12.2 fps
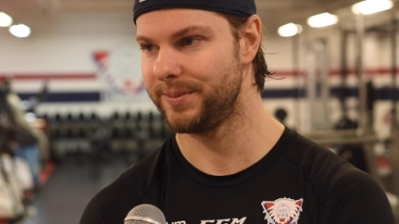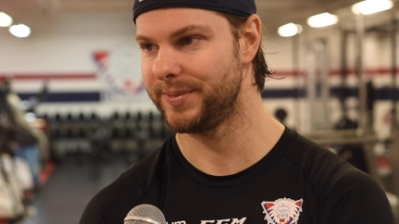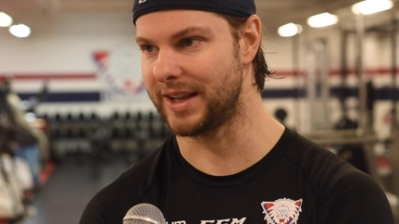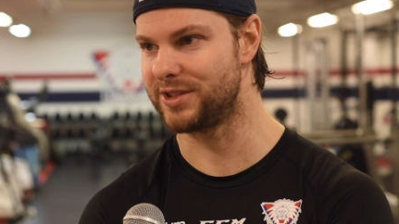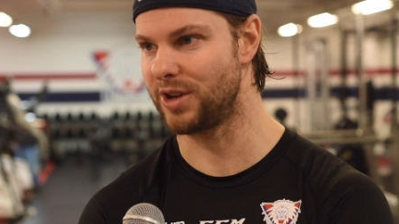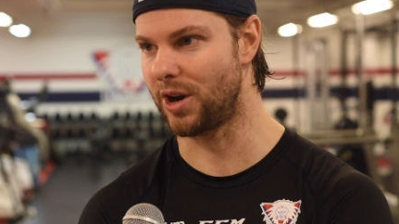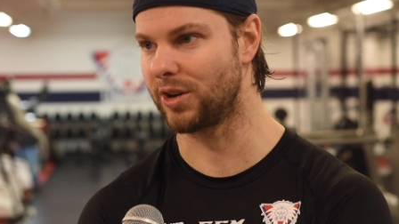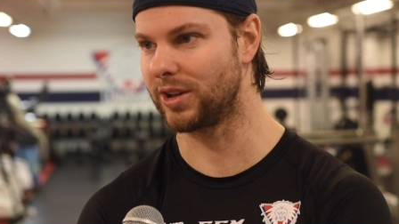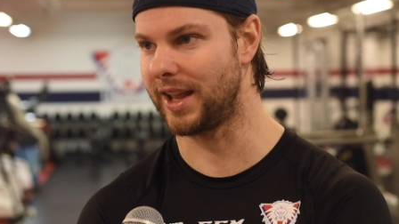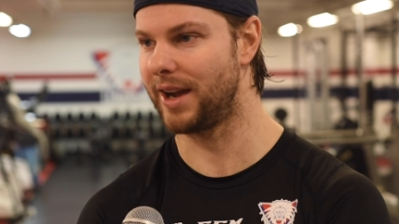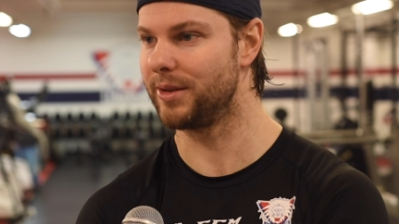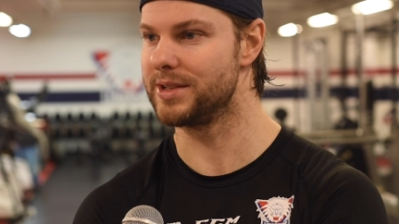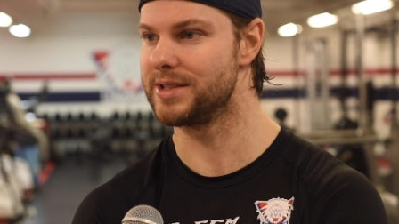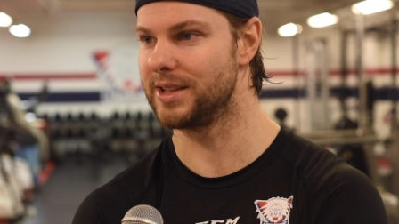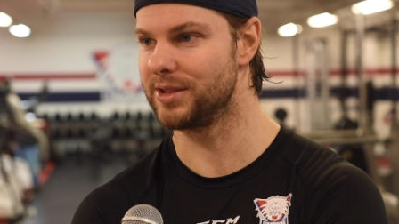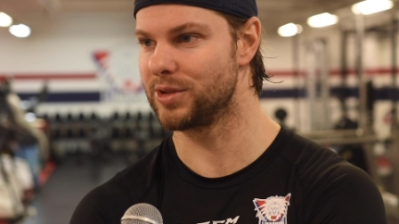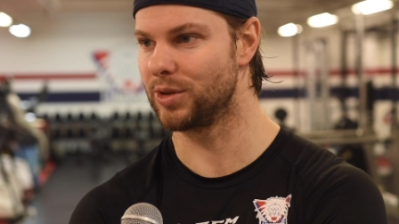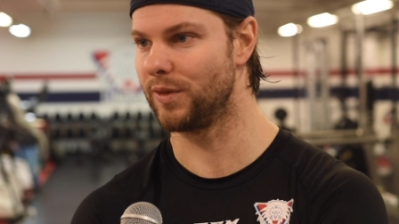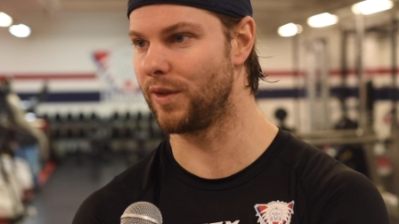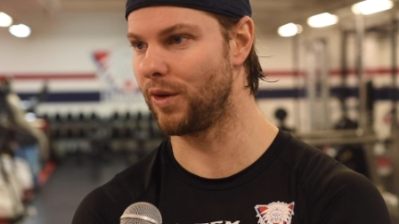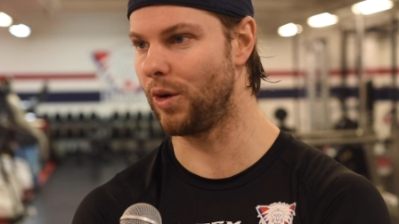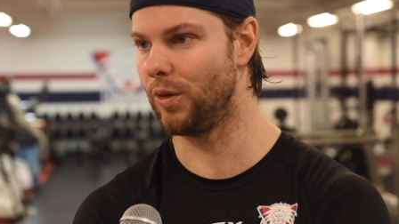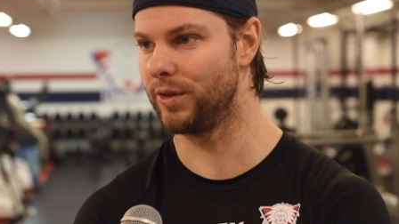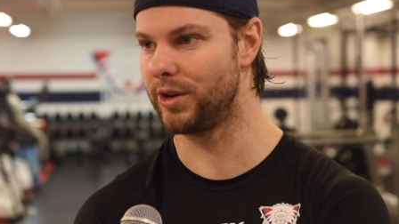that dark cloud is still sort of
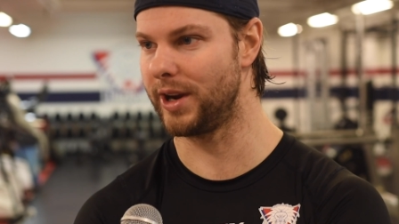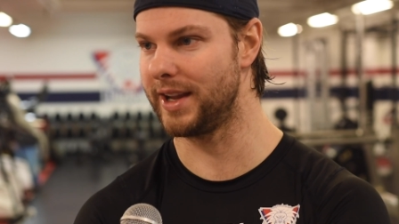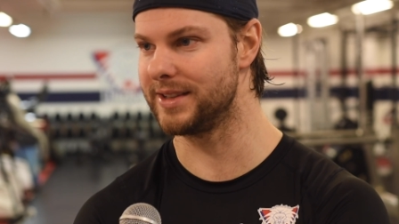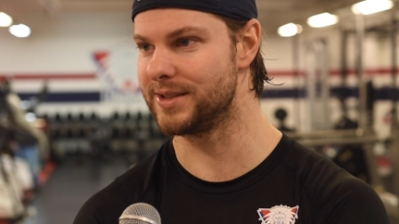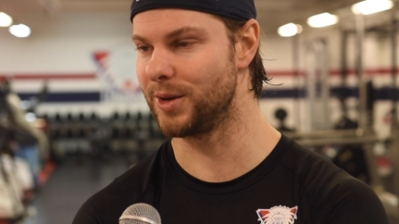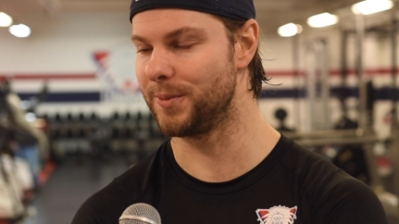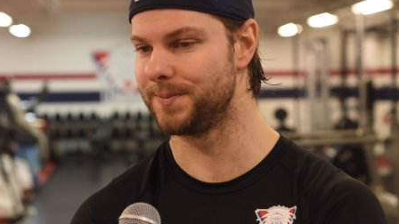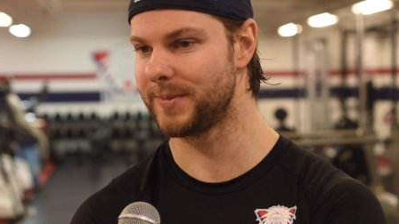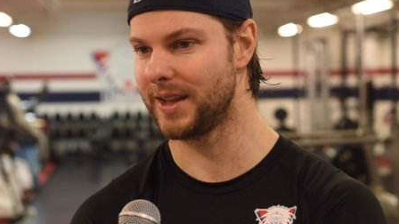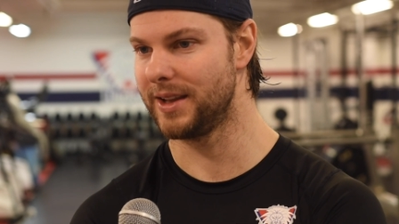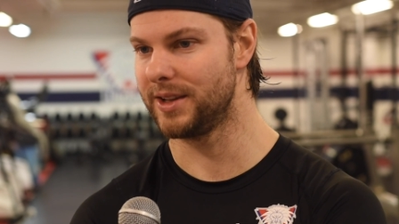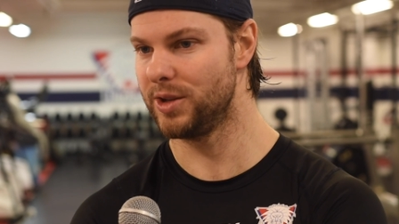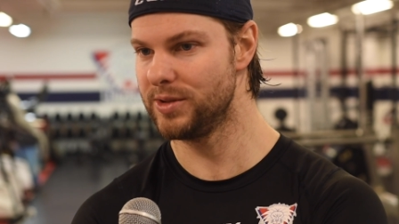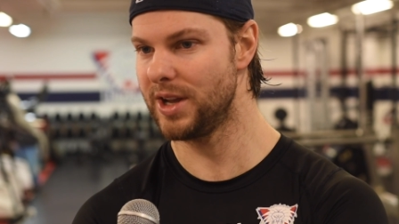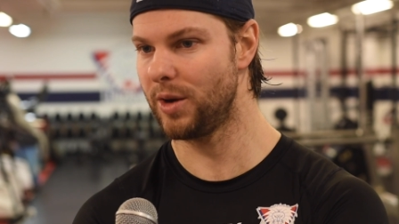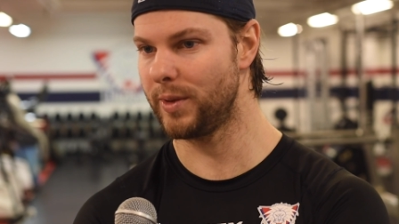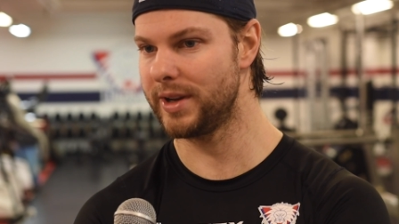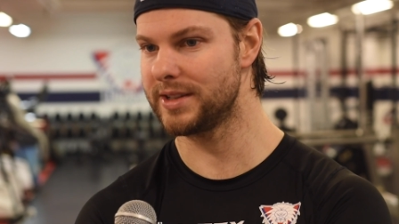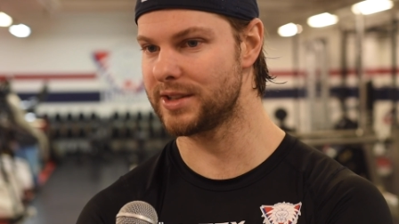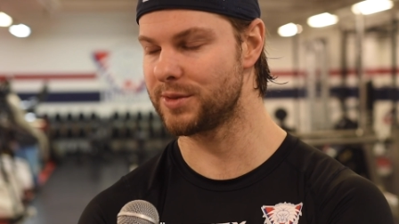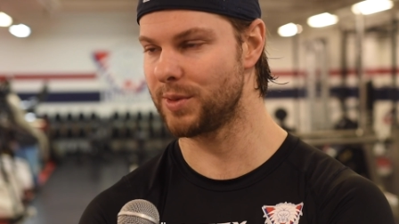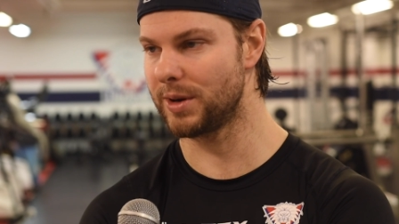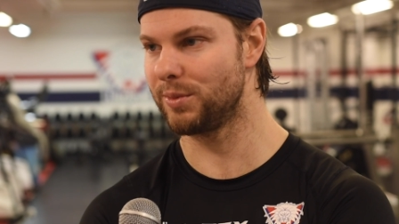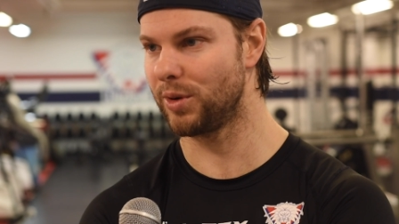over your head so use that win as a
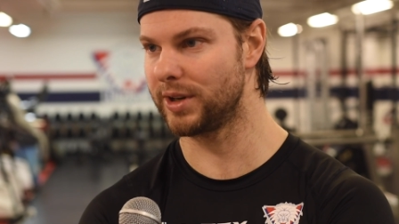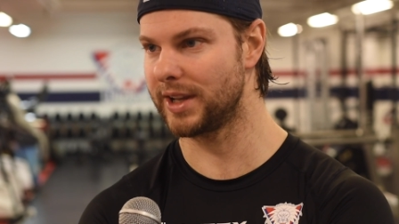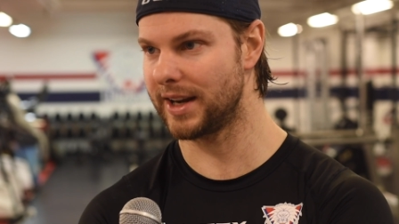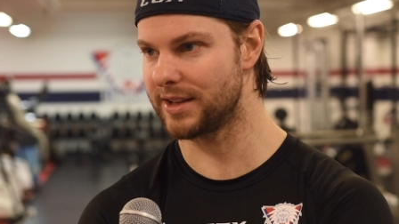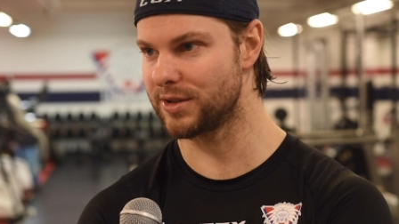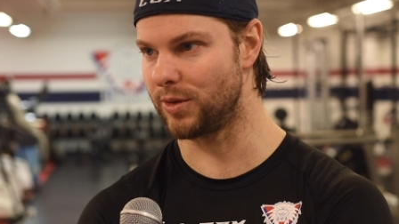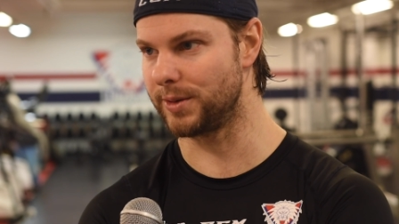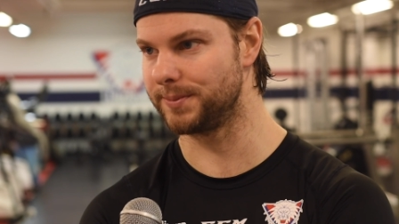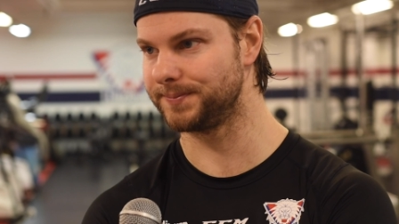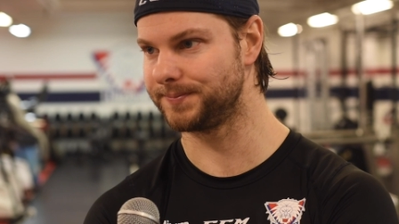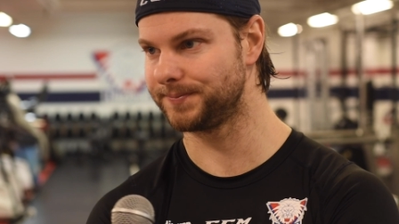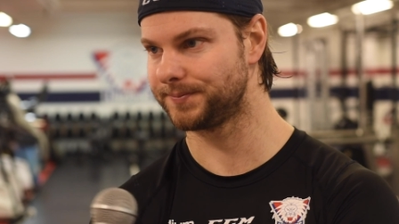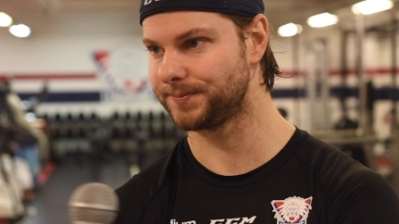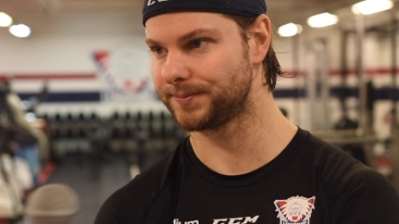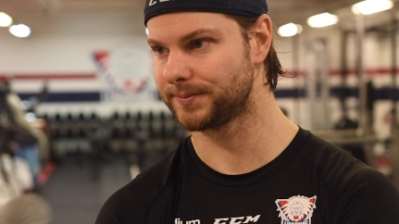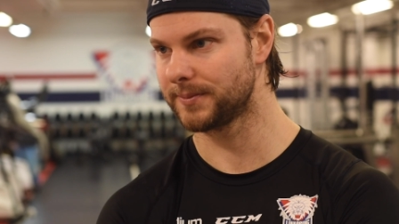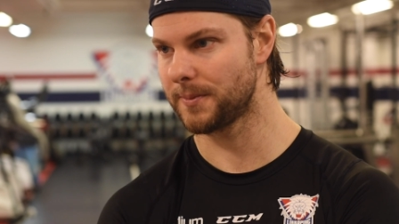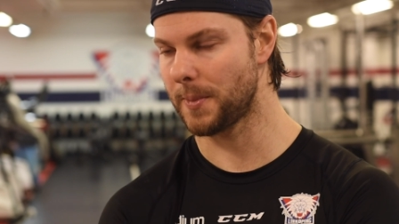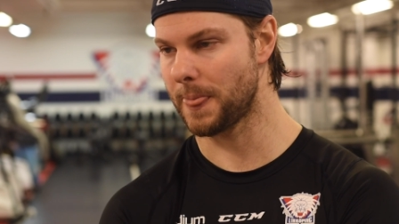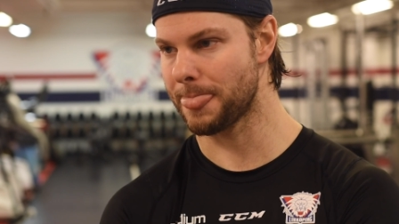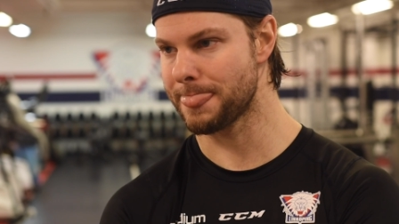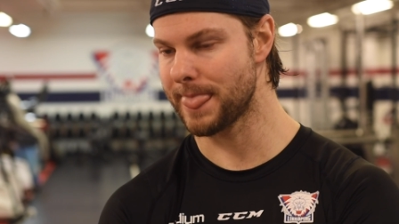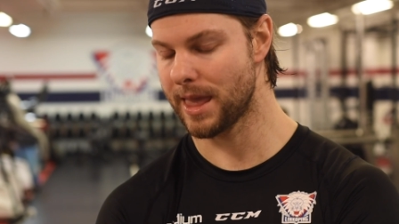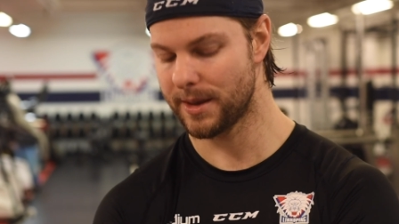springboard to get us going. You
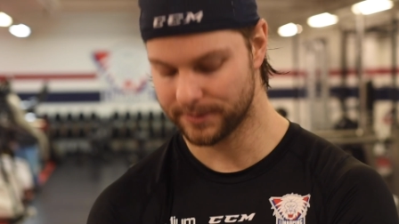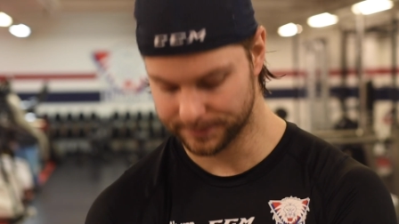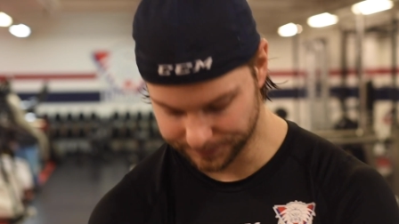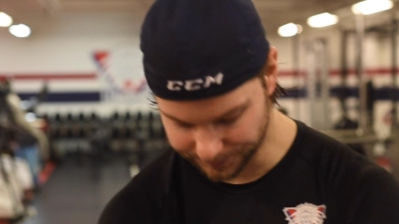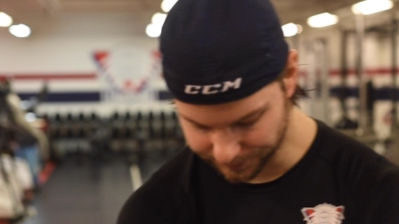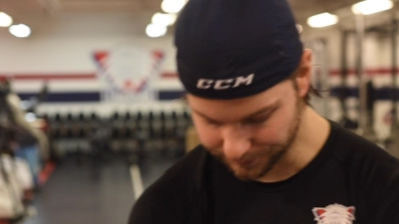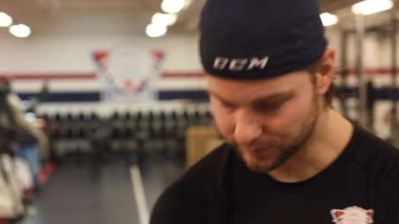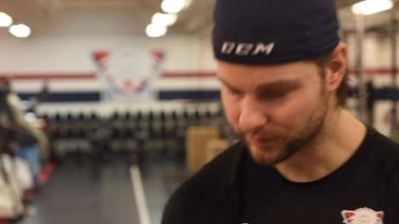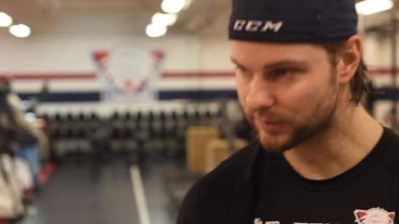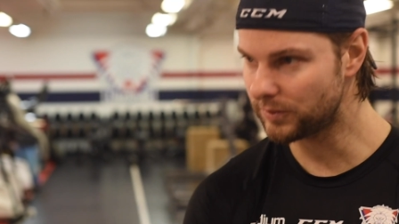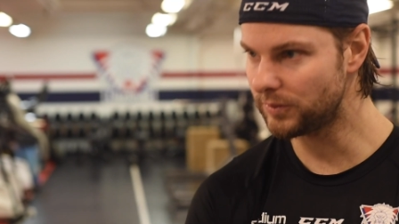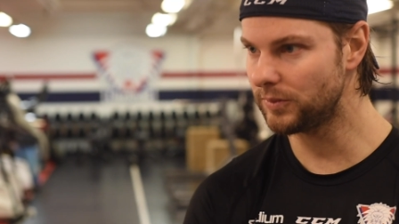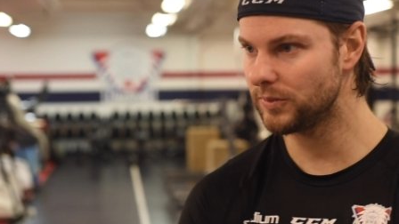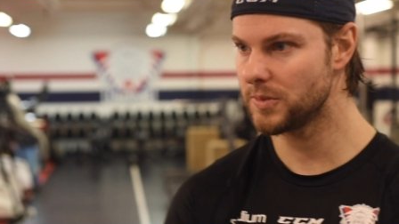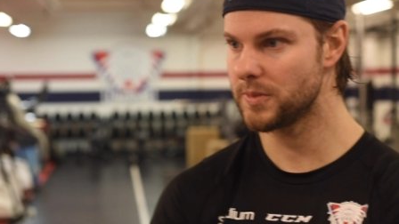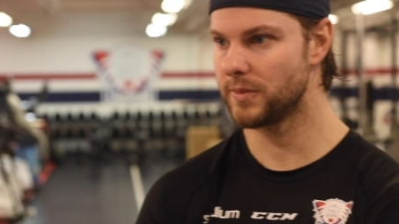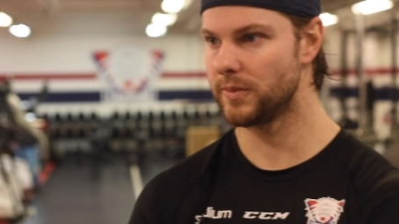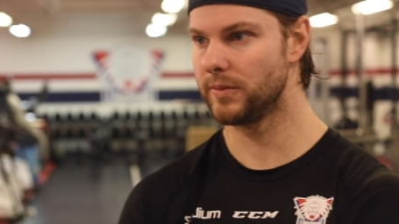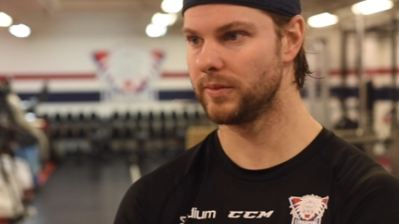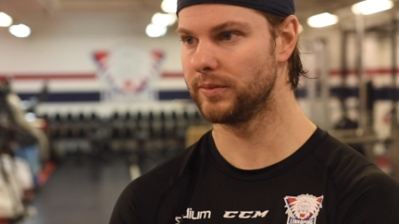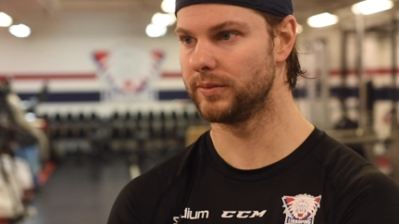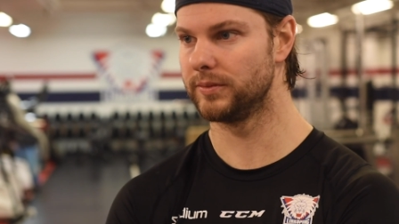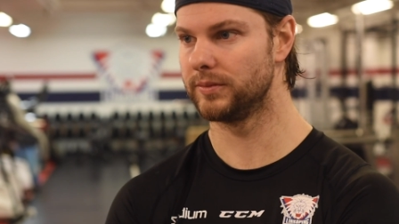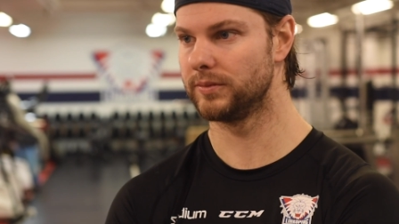said Brocky is back, uh,
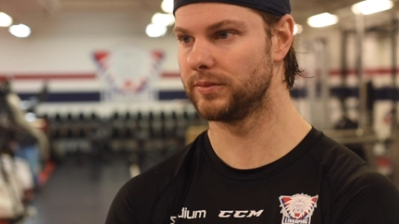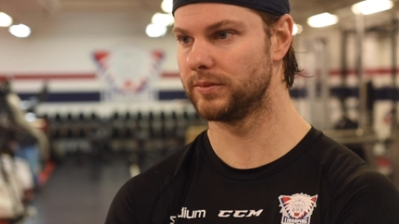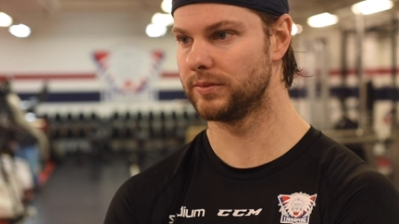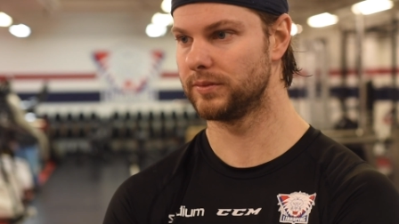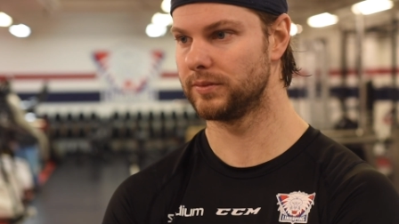is back,